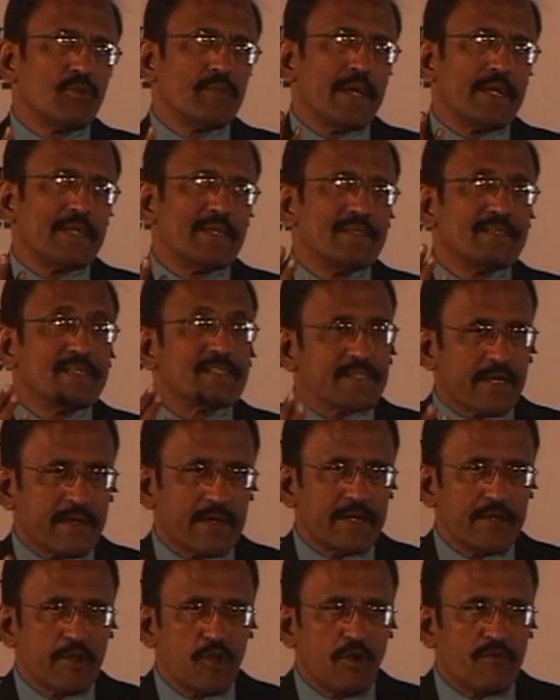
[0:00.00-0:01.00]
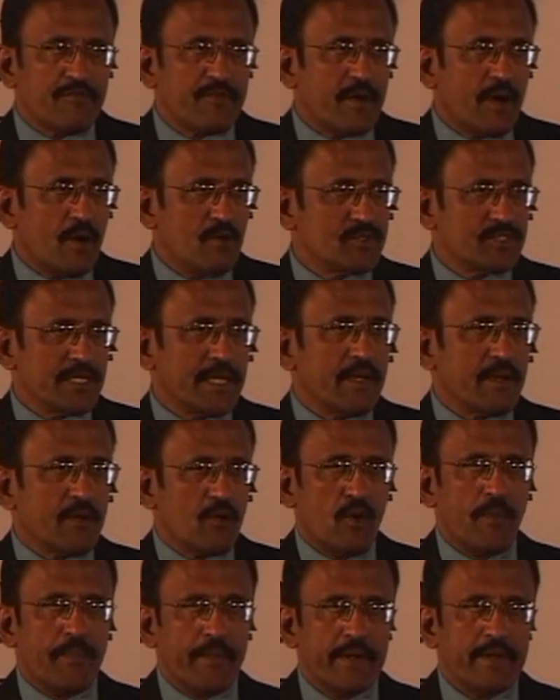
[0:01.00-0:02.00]
that he's the secretary of a housing
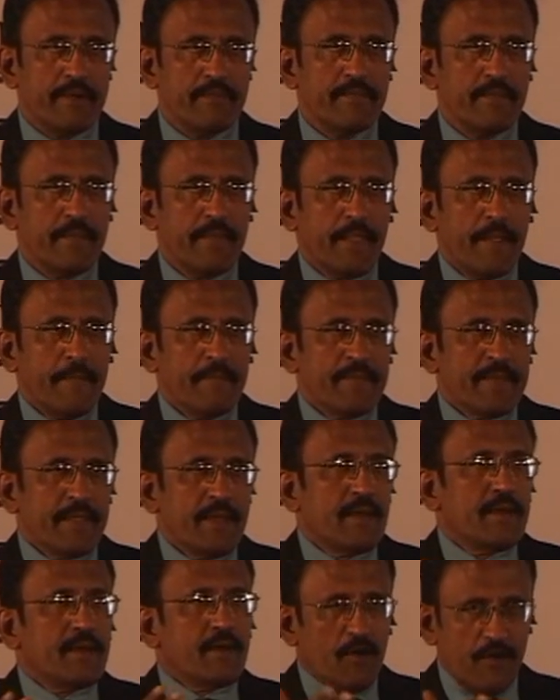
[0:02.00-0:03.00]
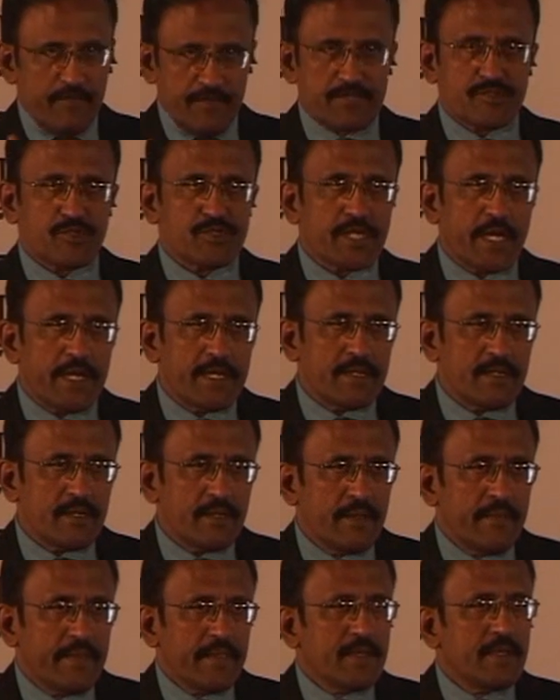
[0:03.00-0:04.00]
cooperative of the society,
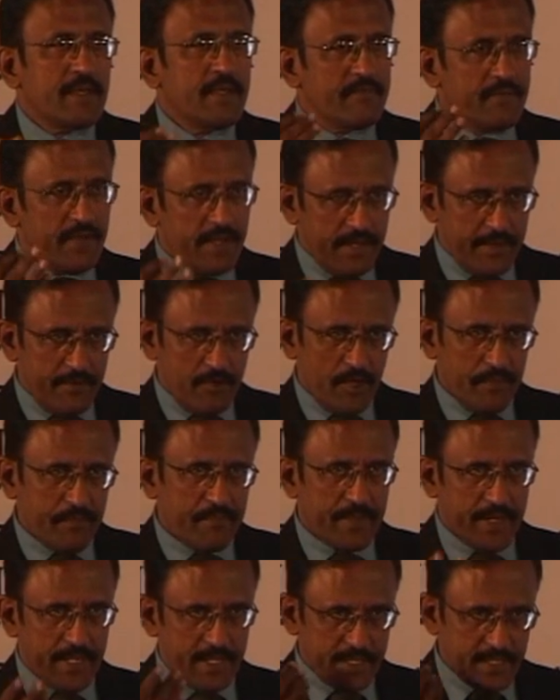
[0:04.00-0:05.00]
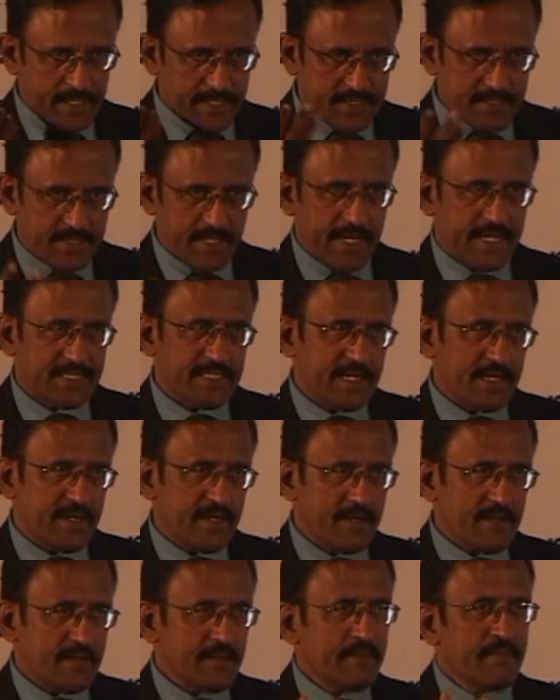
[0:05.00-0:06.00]
he will, you know, print his
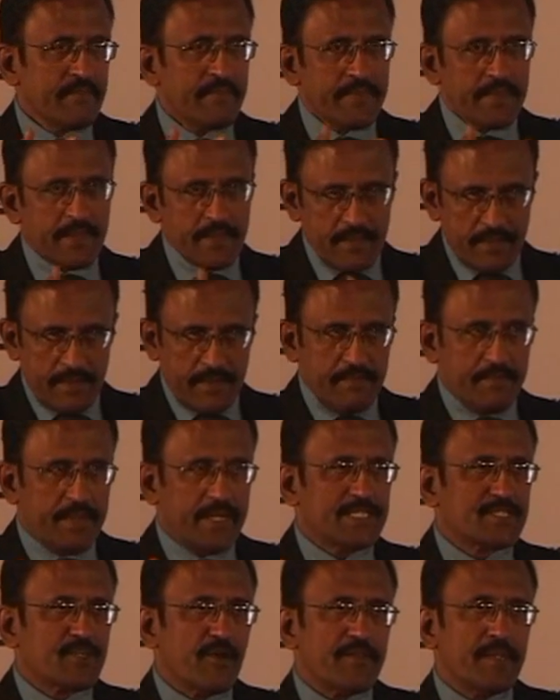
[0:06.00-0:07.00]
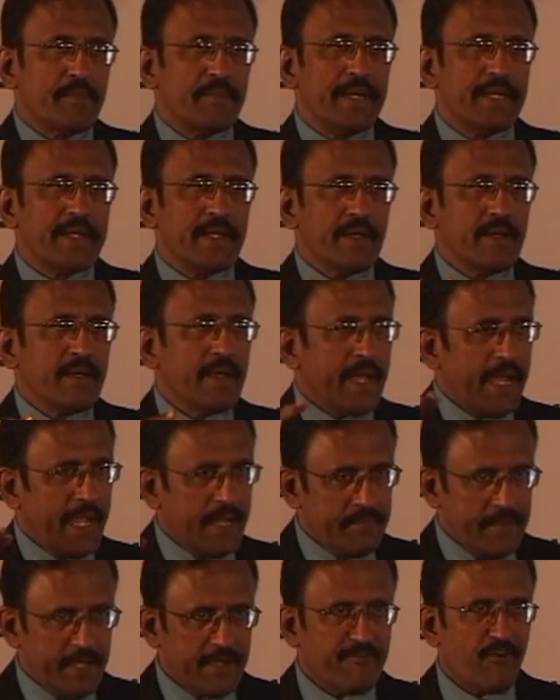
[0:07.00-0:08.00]
agenda, minutes of the meeting,
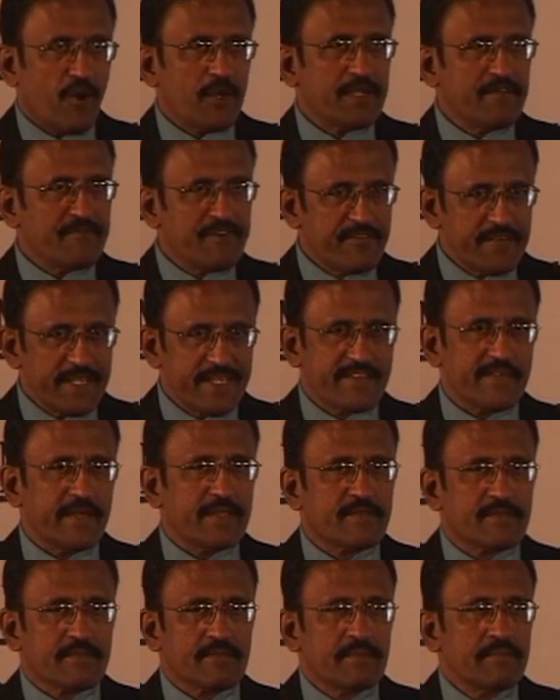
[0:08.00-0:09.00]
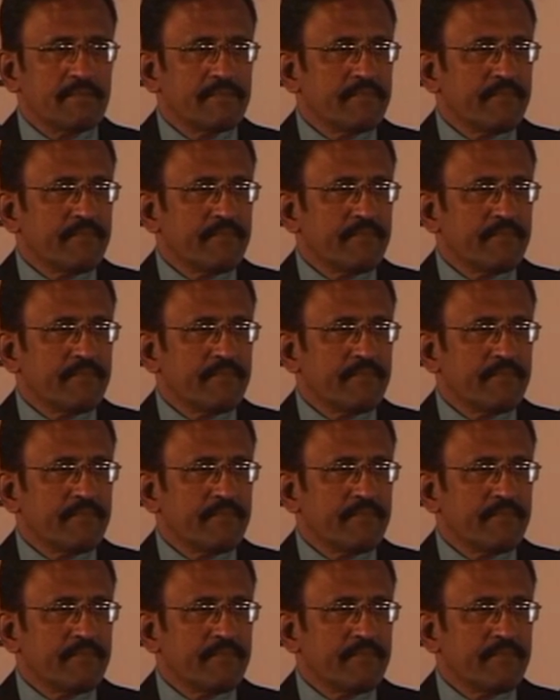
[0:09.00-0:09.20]
and make 40-50 sets.